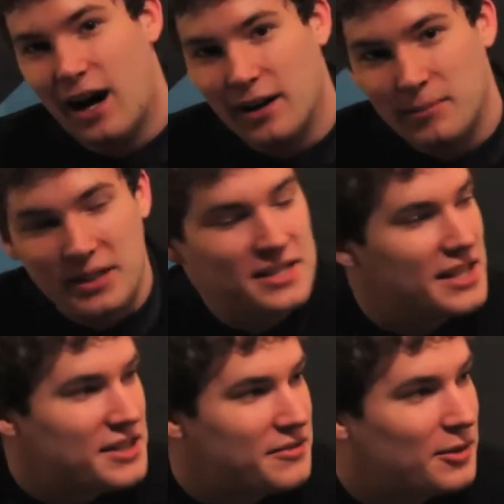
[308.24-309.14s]
On
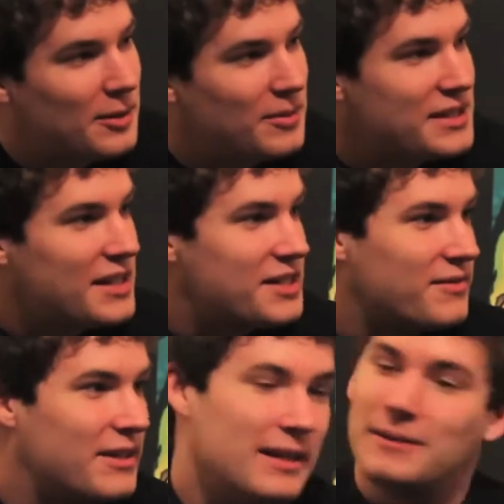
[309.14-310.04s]
PlayStation 4 and
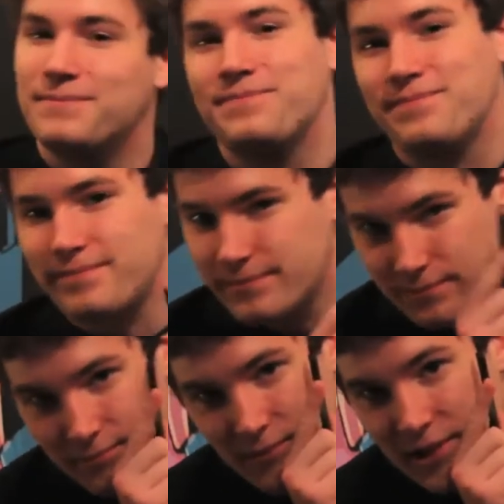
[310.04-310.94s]
PlayStation Vita.
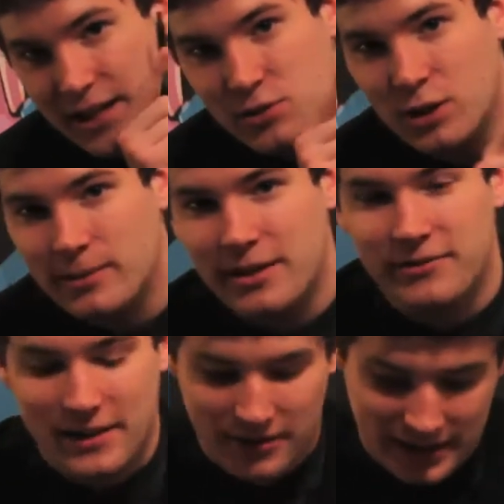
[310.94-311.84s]
It's one of my
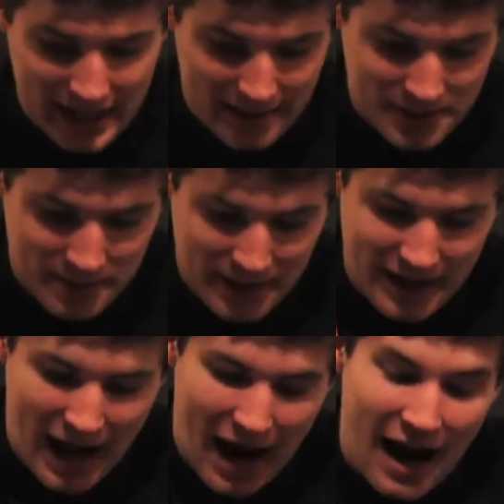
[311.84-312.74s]
favorite games, but
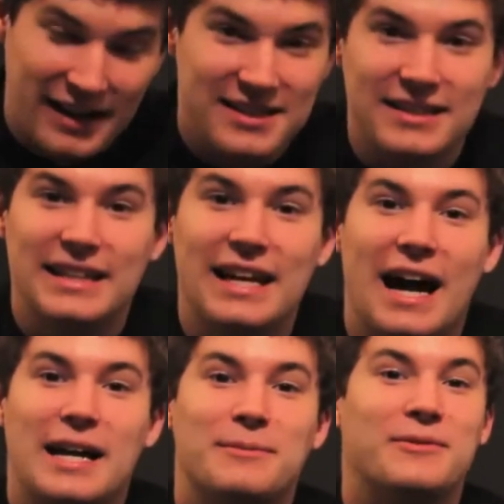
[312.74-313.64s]
honestly,
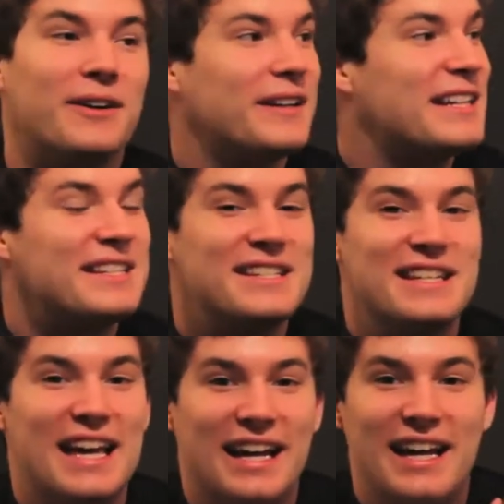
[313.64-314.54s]
I am f***ing
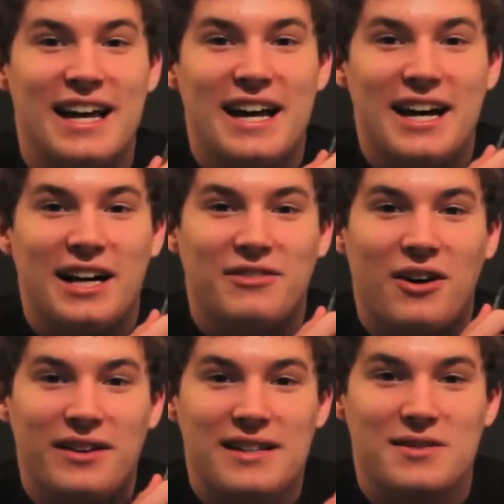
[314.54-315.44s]
sick of
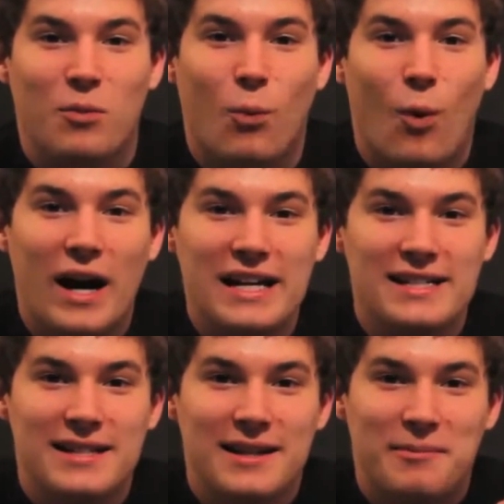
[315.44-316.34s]
all these
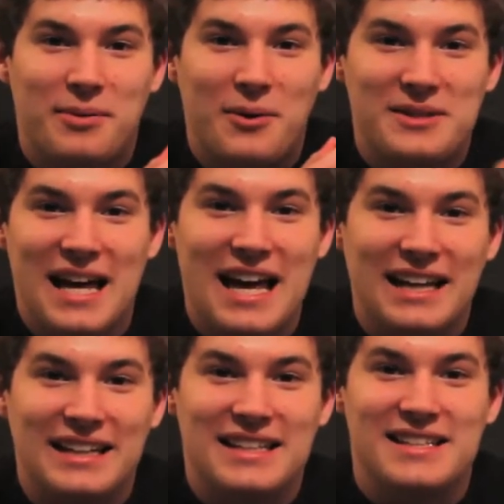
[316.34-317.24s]
white
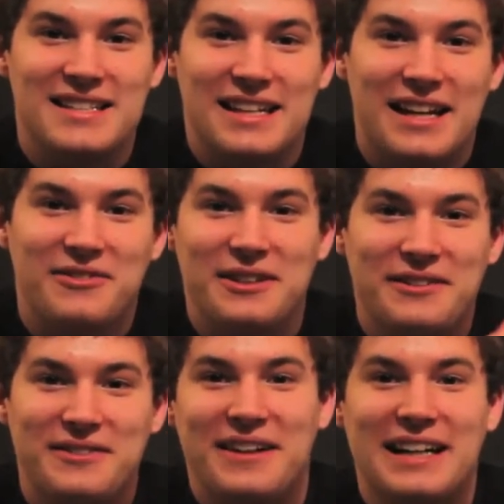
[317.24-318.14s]
protagonists in every
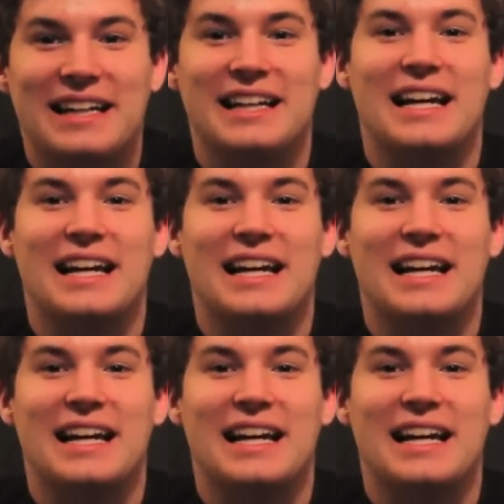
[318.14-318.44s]
f***ing